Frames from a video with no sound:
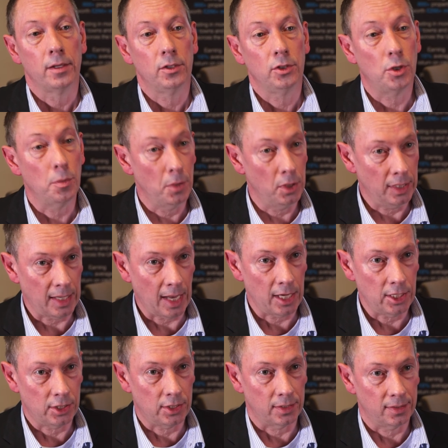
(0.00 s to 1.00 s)

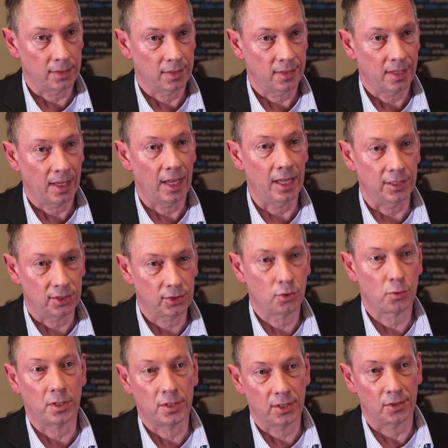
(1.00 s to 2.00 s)
communication is
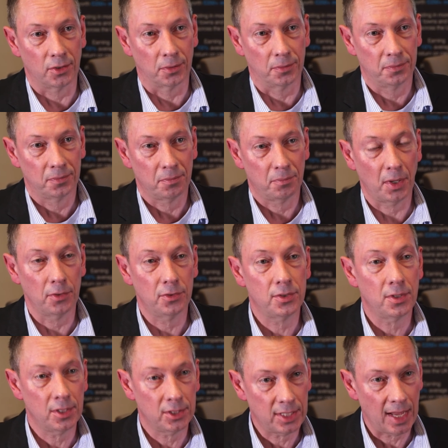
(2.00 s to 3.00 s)
critical, both
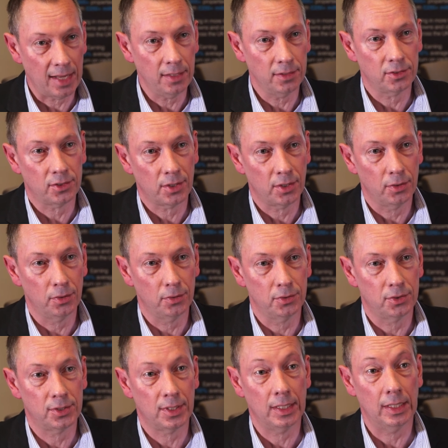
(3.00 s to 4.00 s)
to the tenant
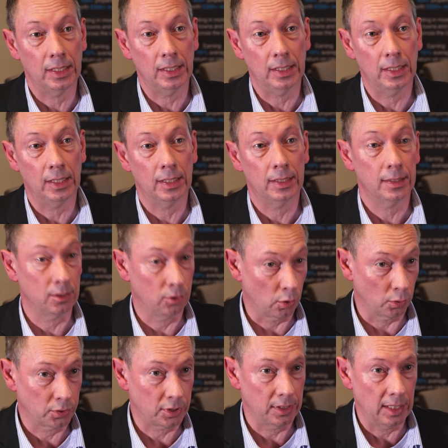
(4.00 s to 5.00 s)
who's
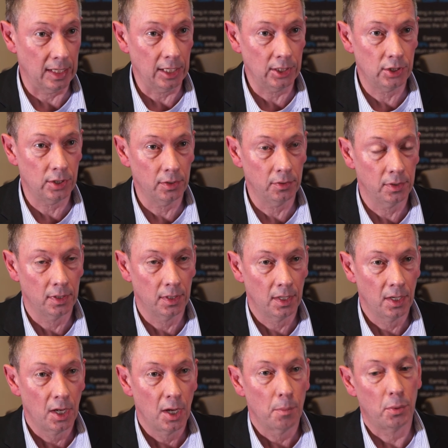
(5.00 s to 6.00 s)
causing the issue,
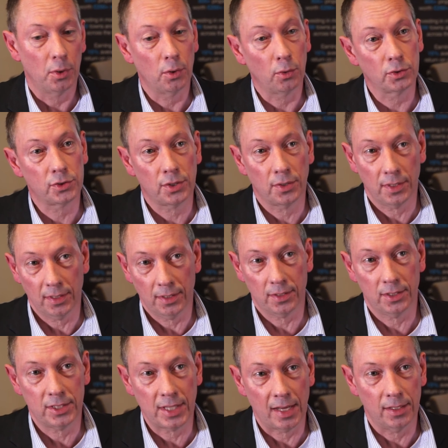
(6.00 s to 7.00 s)
but also the
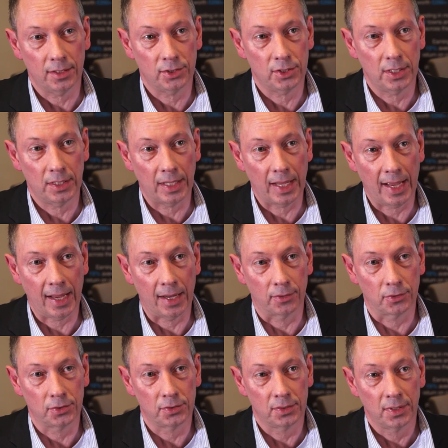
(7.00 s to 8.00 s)
other tenants in the
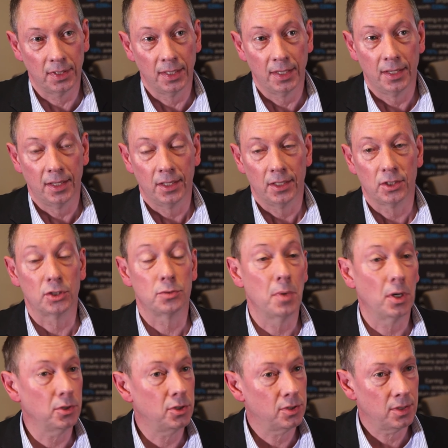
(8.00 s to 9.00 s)
house. Because
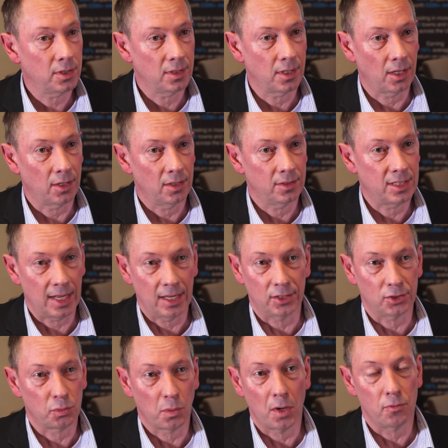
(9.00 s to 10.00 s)
most
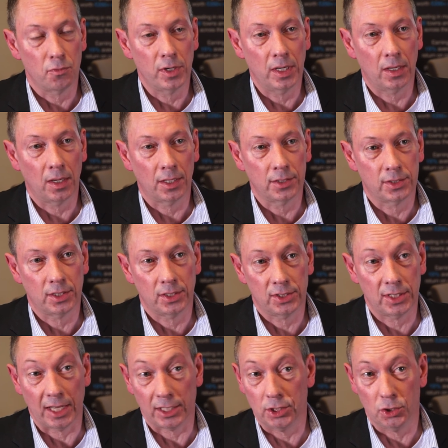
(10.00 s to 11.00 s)
tenants won't realise that a
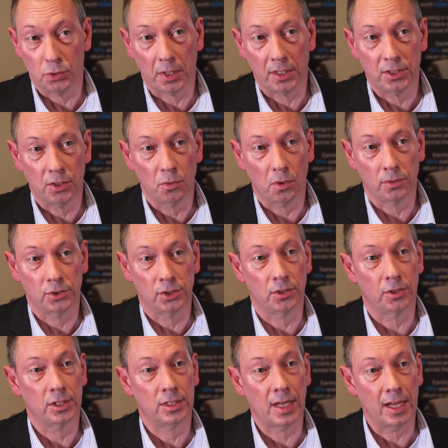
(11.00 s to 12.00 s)
Section 21 is
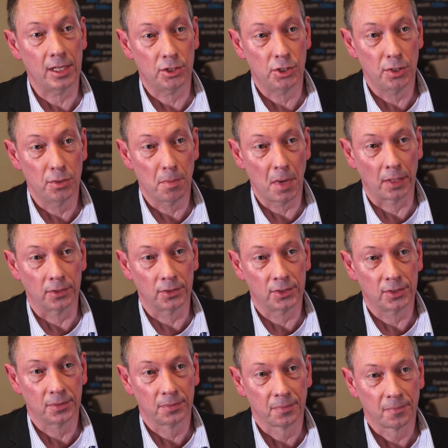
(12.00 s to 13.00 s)
going to take 2
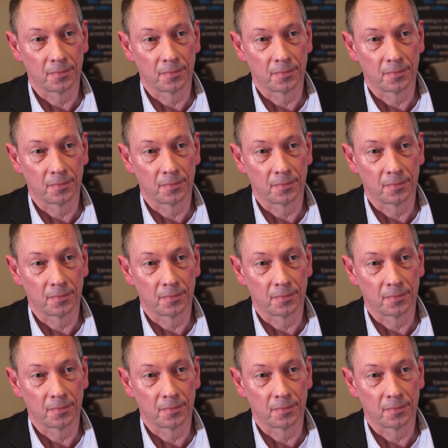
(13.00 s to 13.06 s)
months.